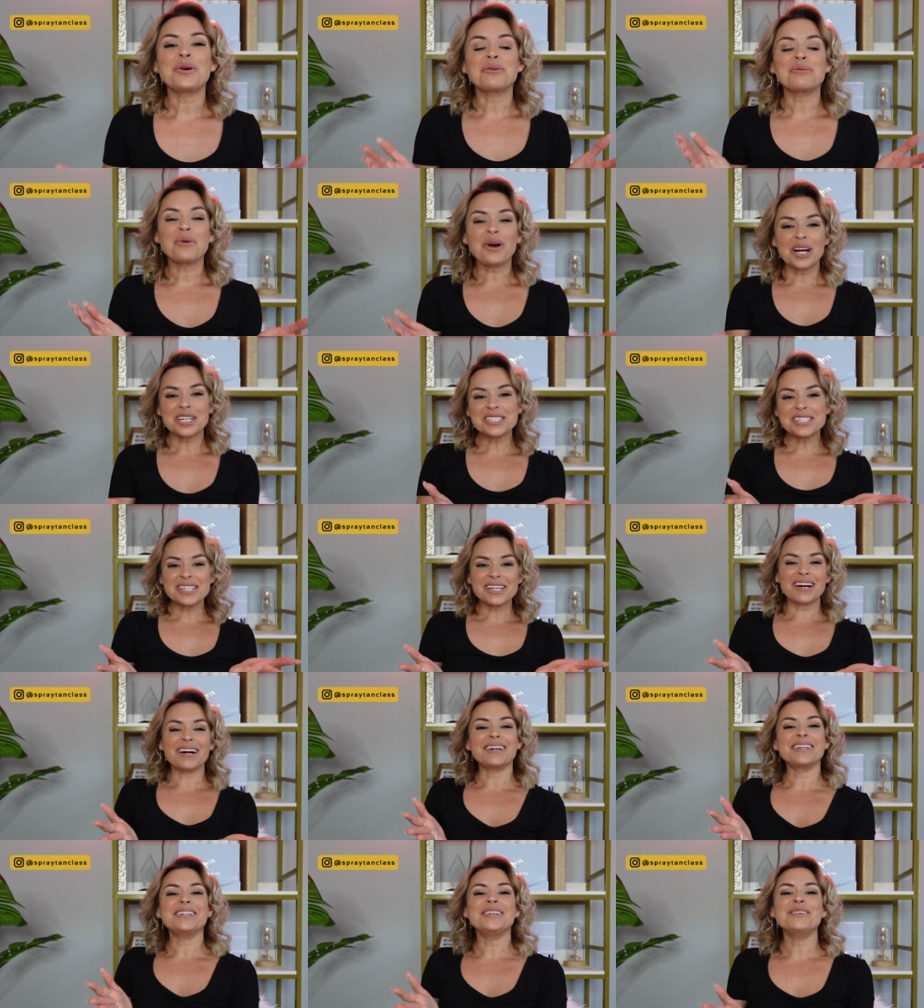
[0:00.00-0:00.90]
are watching
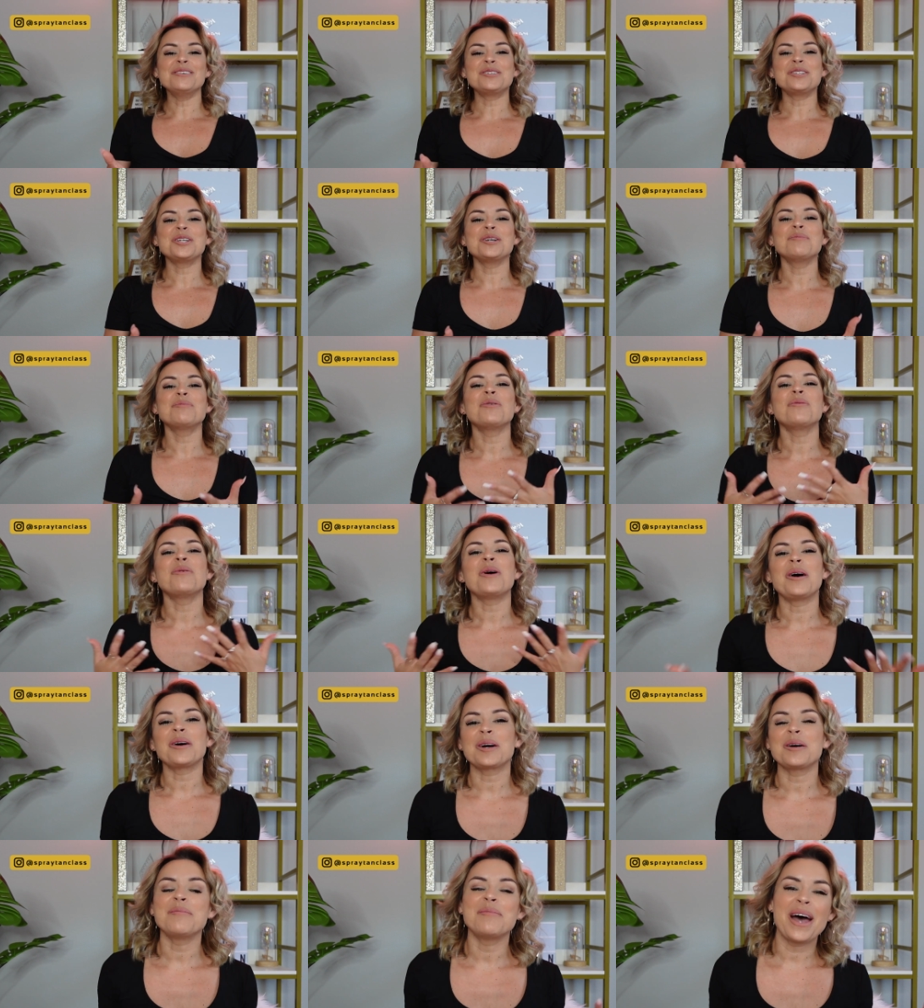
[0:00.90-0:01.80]
on YouTube,
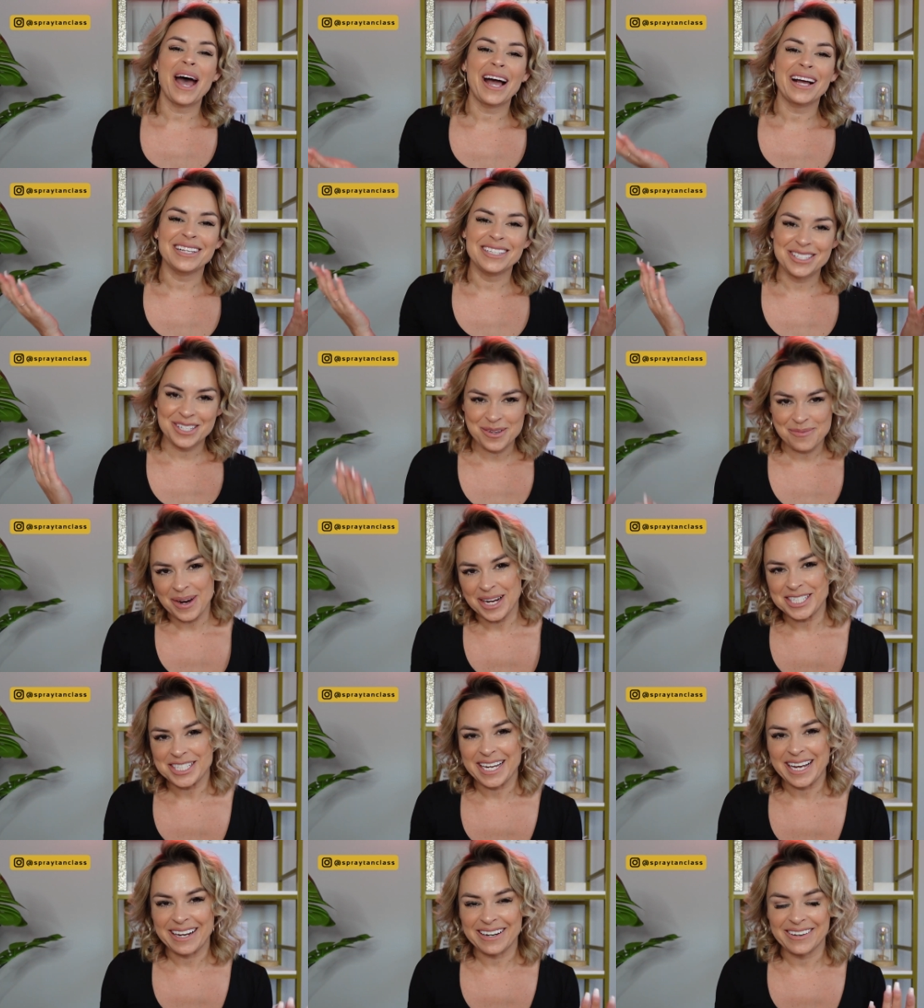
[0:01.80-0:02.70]
welcome back to my
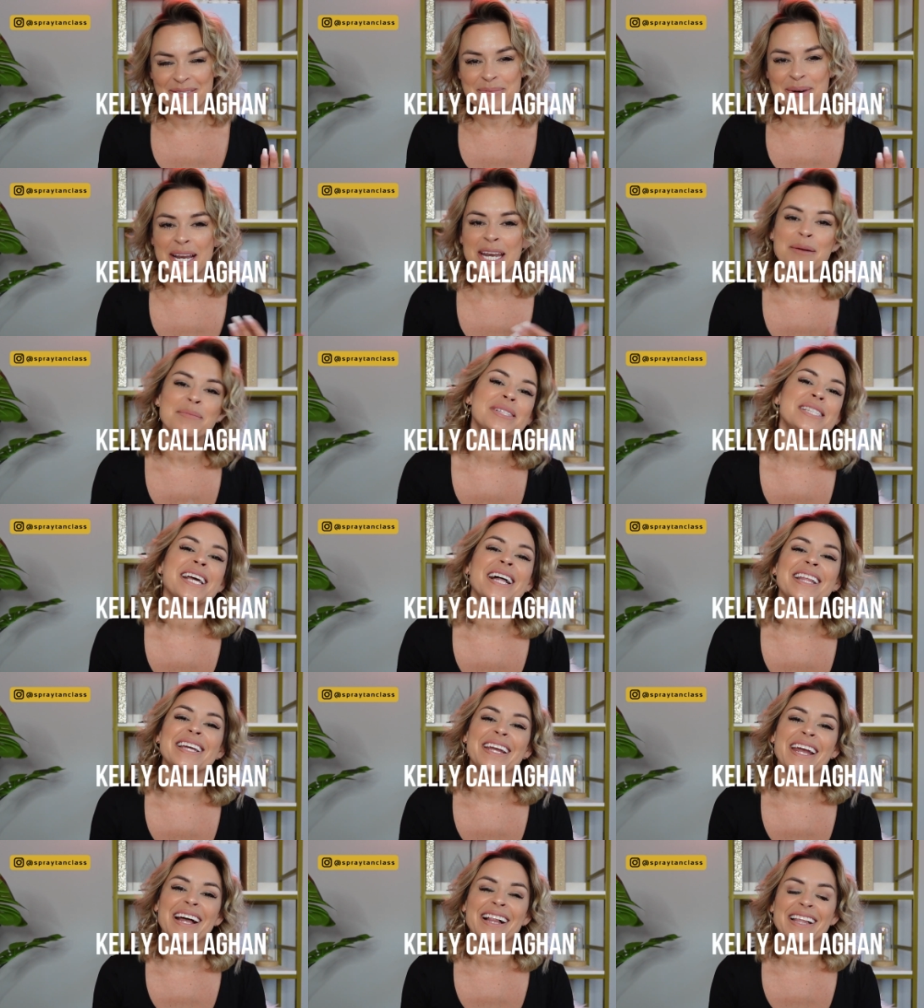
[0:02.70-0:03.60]
channel. My name is
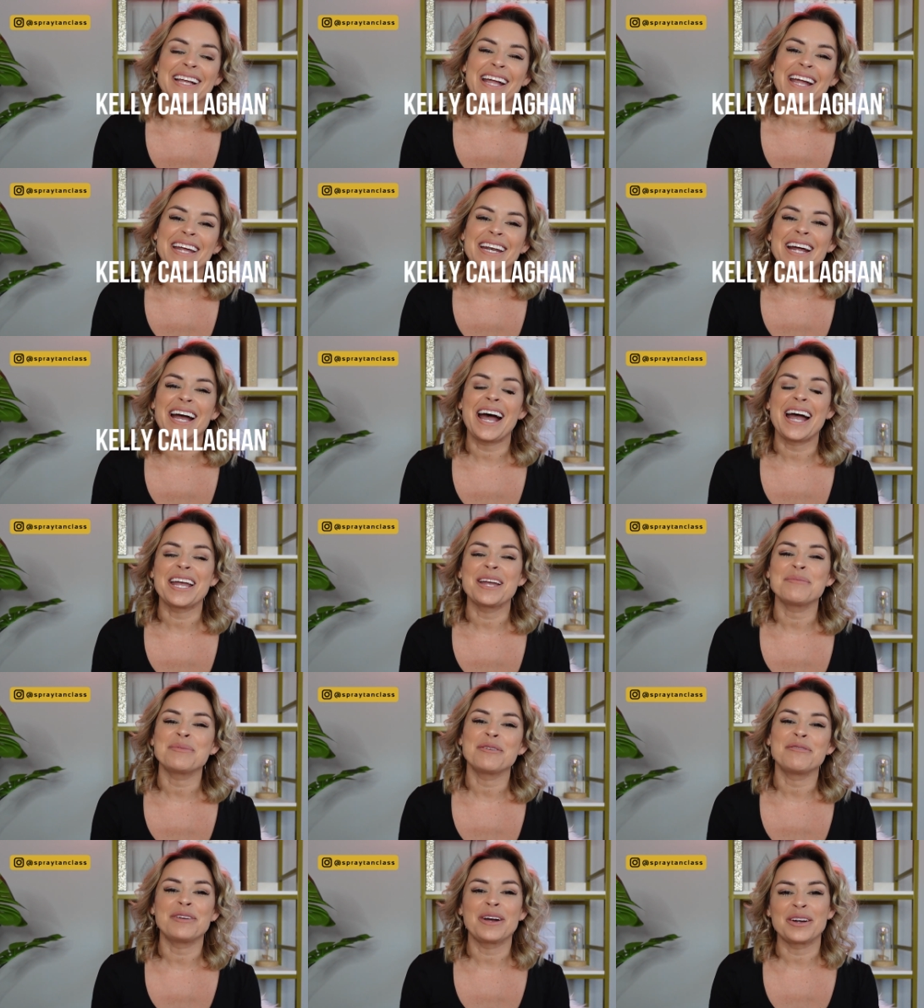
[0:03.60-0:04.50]
Kelly Callaghan. I am
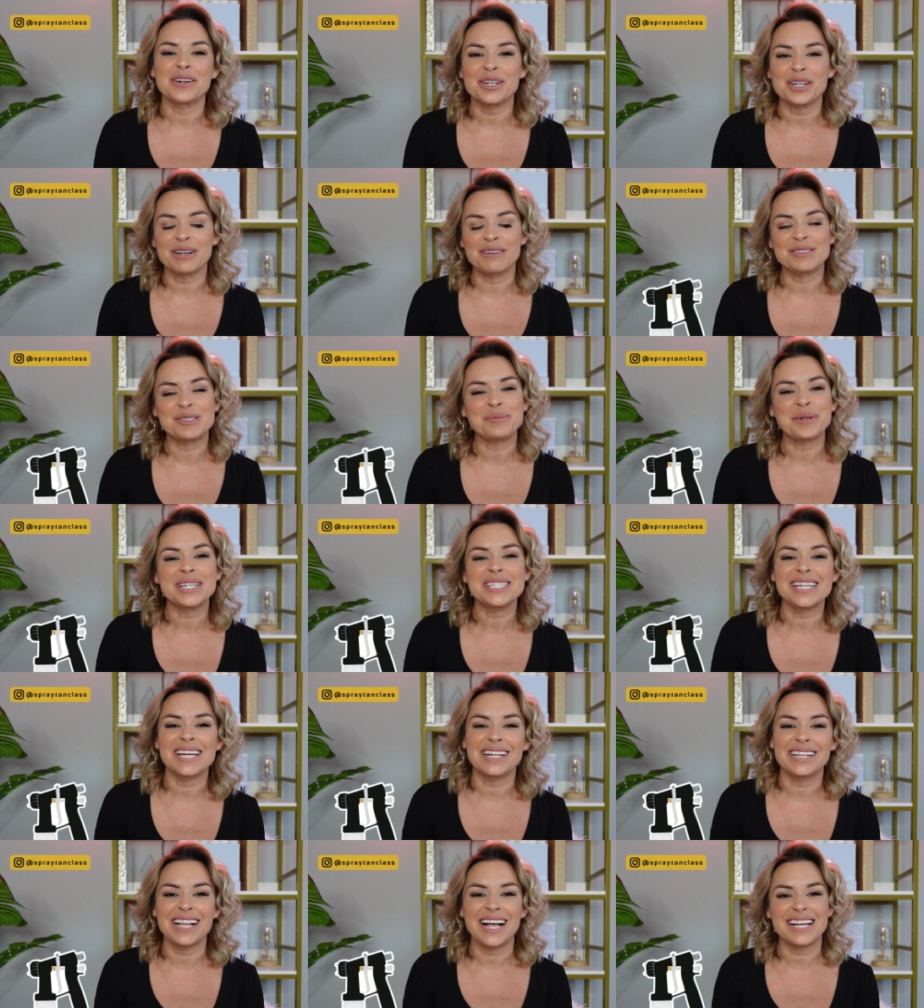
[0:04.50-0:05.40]
the founder of Spray
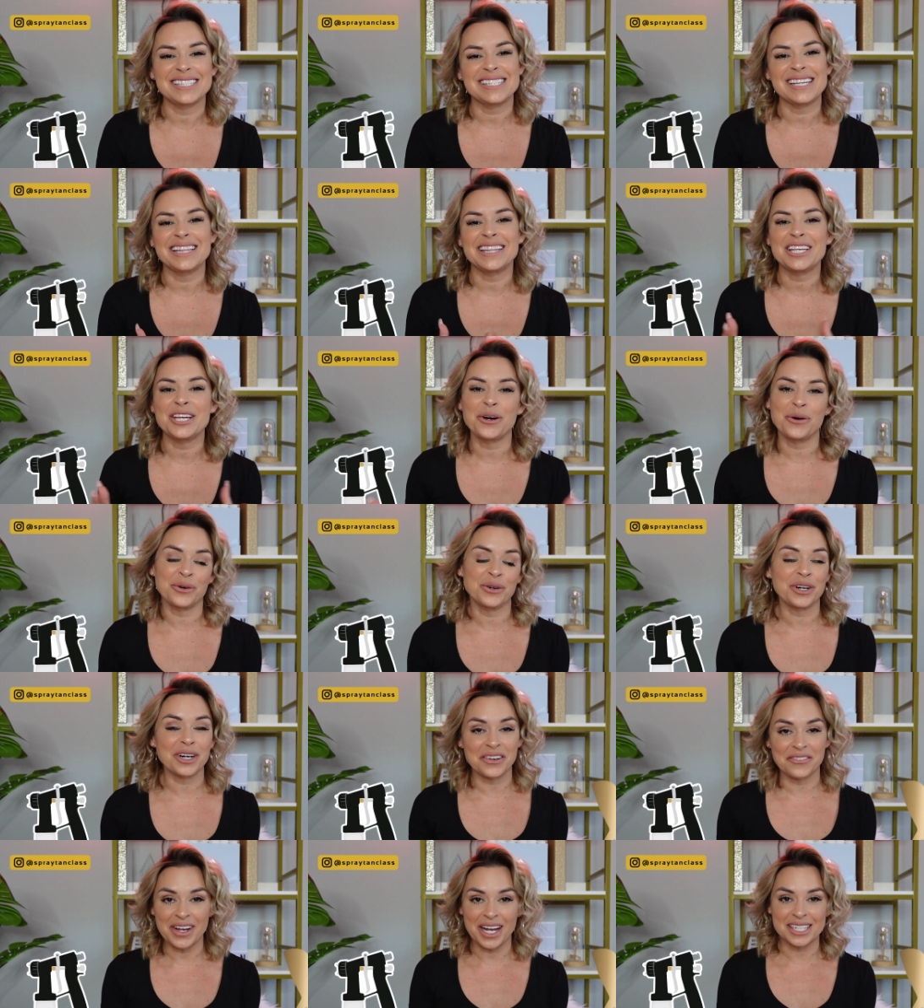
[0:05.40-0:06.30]
Tan Class and the owner
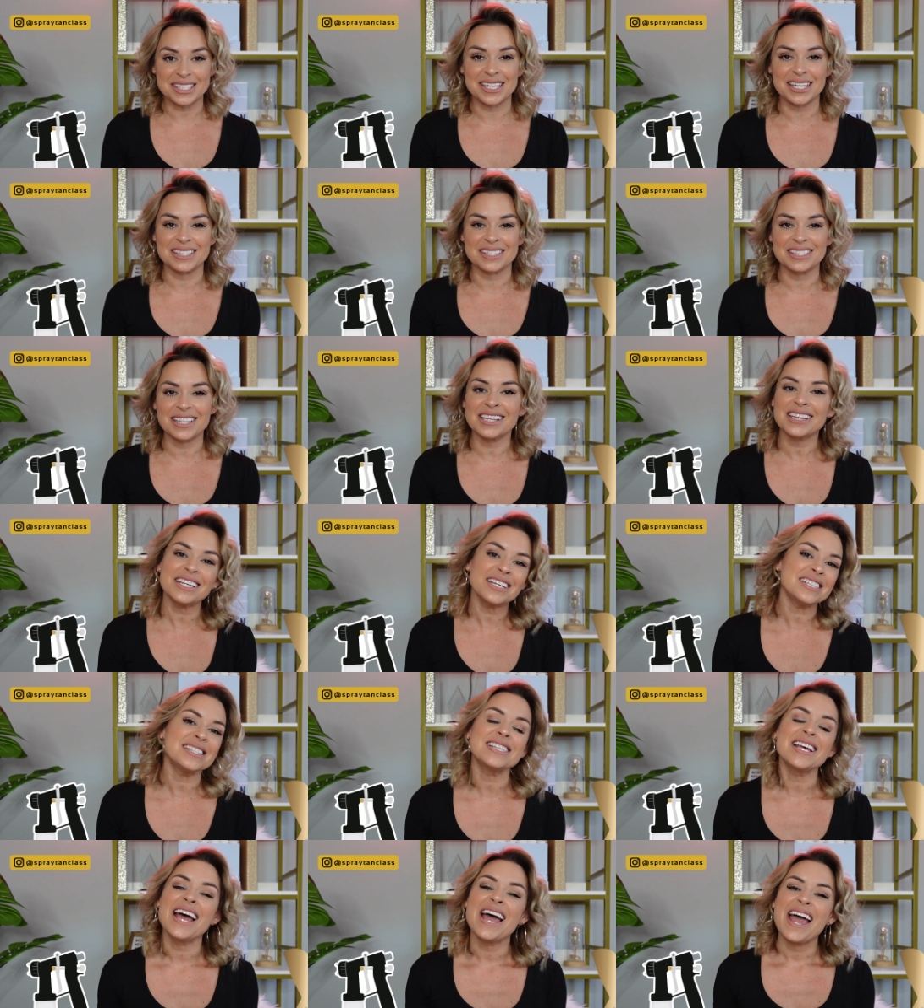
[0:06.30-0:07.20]
of
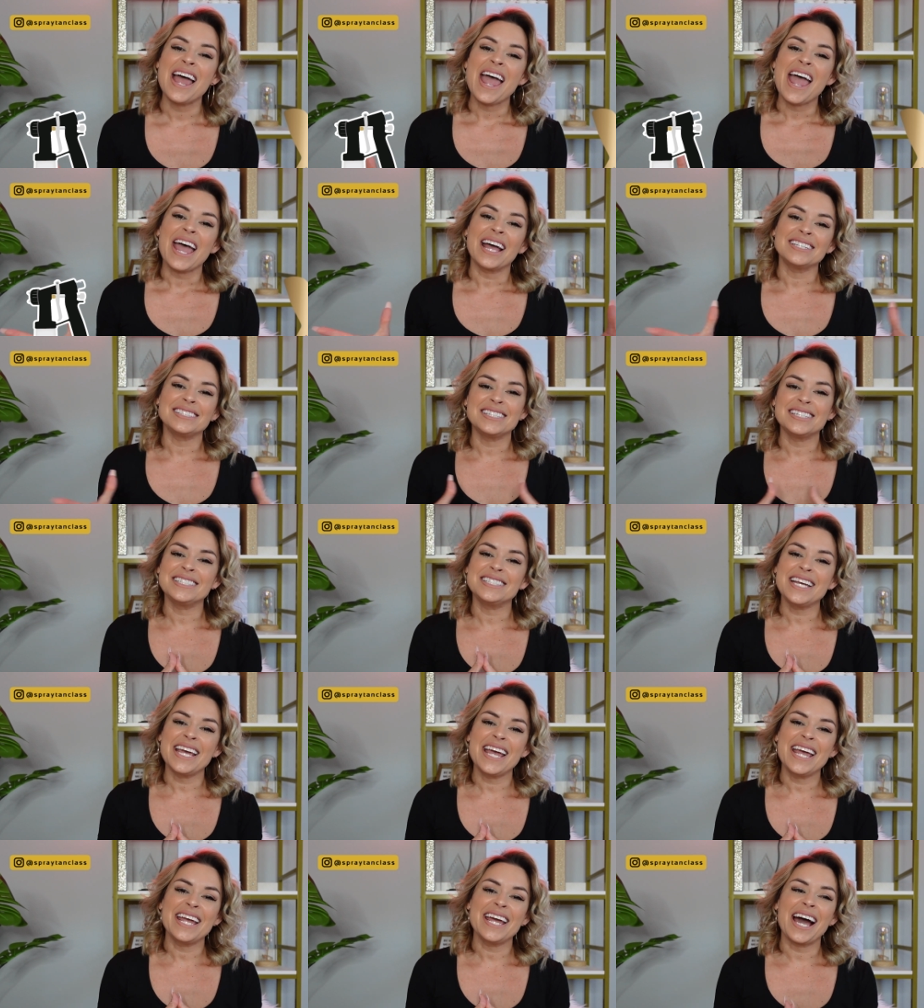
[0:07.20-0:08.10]
Sunless. And
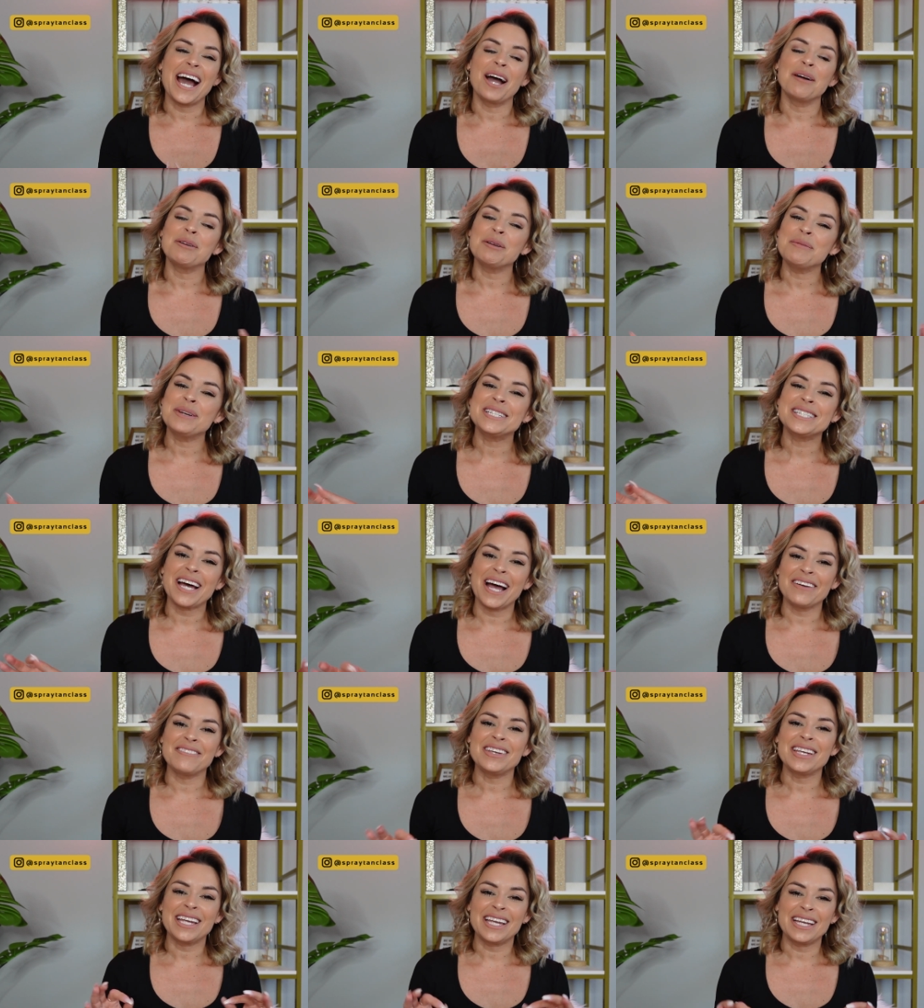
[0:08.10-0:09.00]
today I'm going to be diving